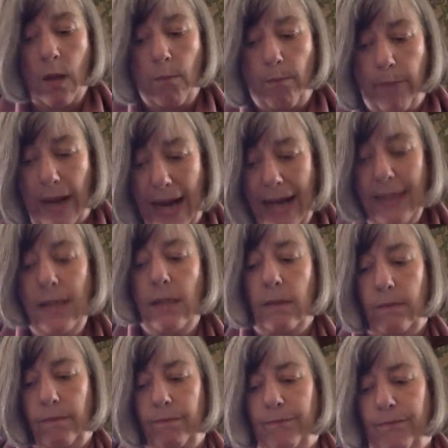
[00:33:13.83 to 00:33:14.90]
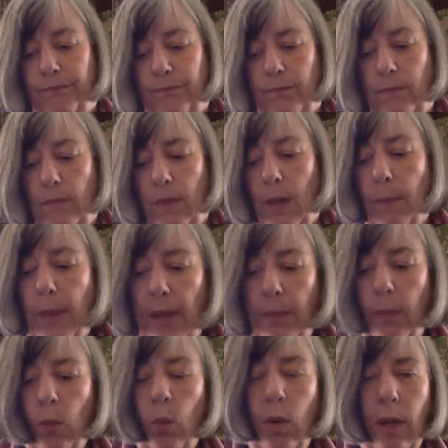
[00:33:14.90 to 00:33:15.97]
But
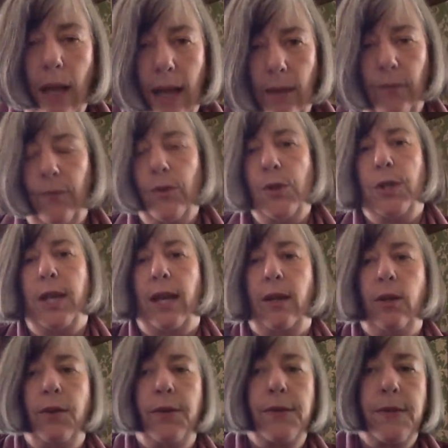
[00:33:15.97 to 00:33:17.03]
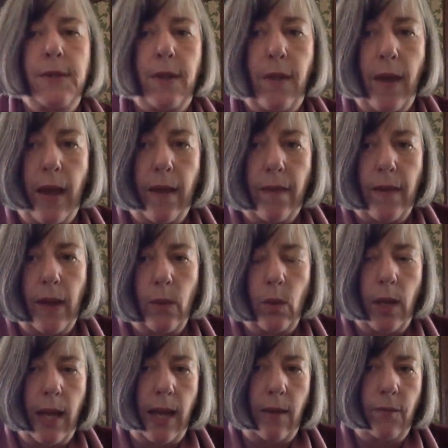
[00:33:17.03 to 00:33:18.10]
people will have to get used to that. They
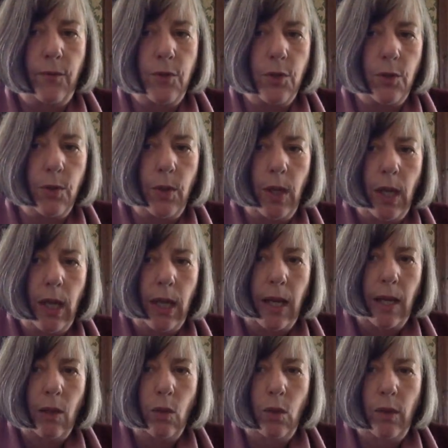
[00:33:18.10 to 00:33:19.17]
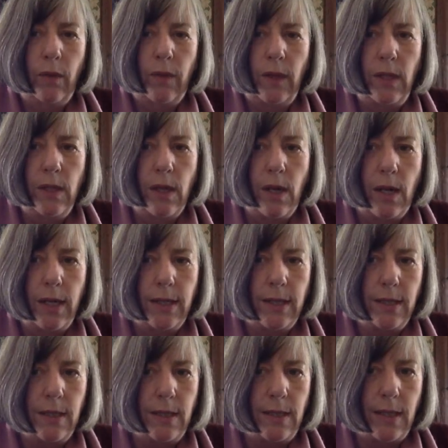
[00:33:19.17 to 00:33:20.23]
will have to look at the night
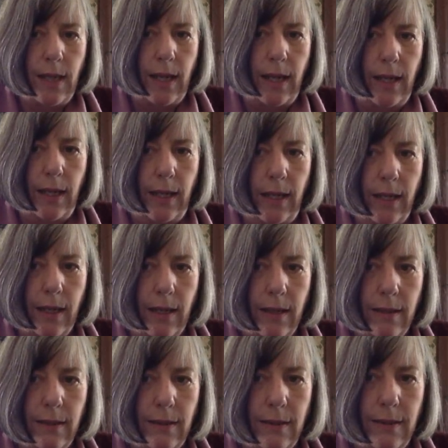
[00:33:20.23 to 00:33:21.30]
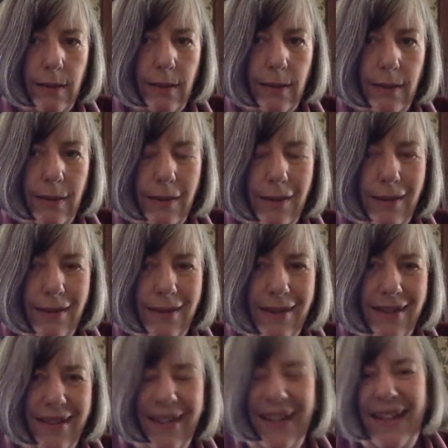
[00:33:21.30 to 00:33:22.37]
and day here.
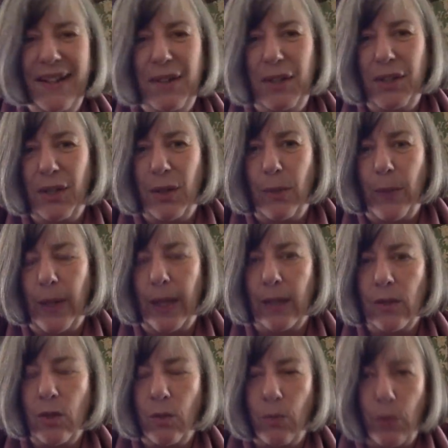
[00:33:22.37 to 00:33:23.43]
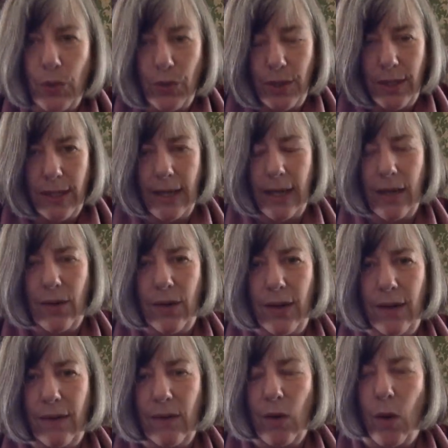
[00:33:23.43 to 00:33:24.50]
And again, I go back to Moon in
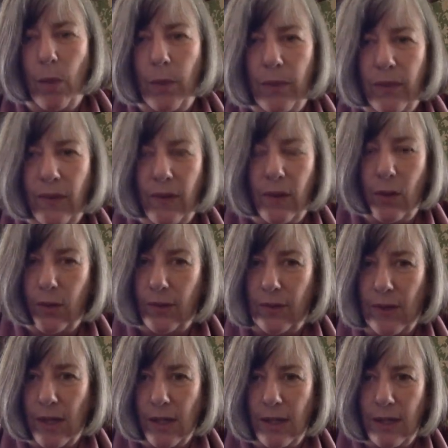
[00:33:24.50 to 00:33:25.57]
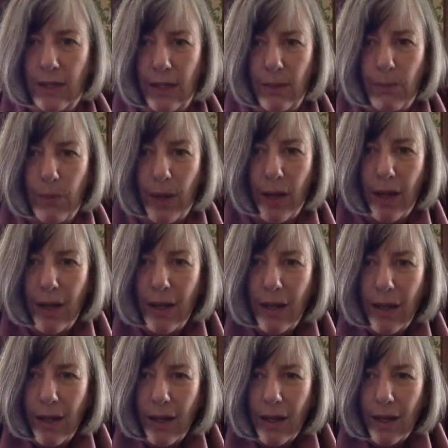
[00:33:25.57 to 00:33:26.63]
Aries opposite her Sun in Libra.
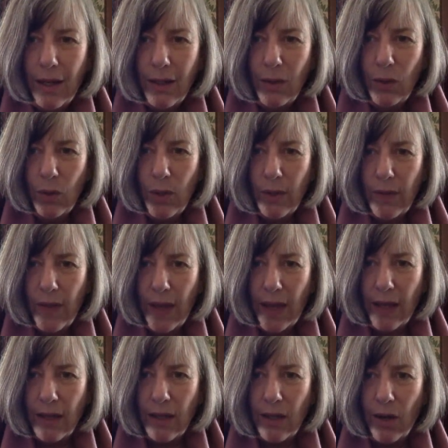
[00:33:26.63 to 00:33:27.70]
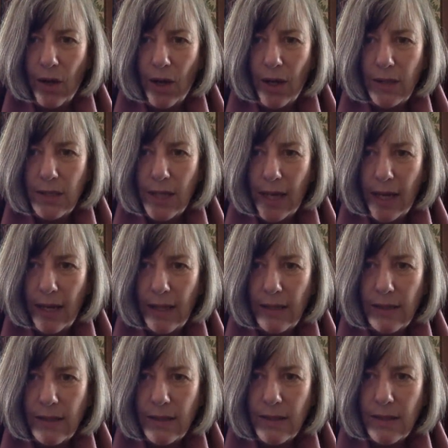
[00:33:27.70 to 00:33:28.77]
Look at that night
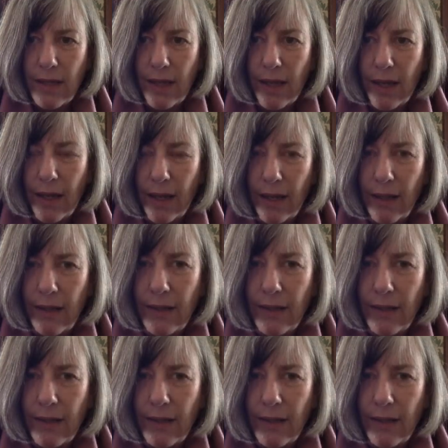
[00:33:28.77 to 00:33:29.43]
and day,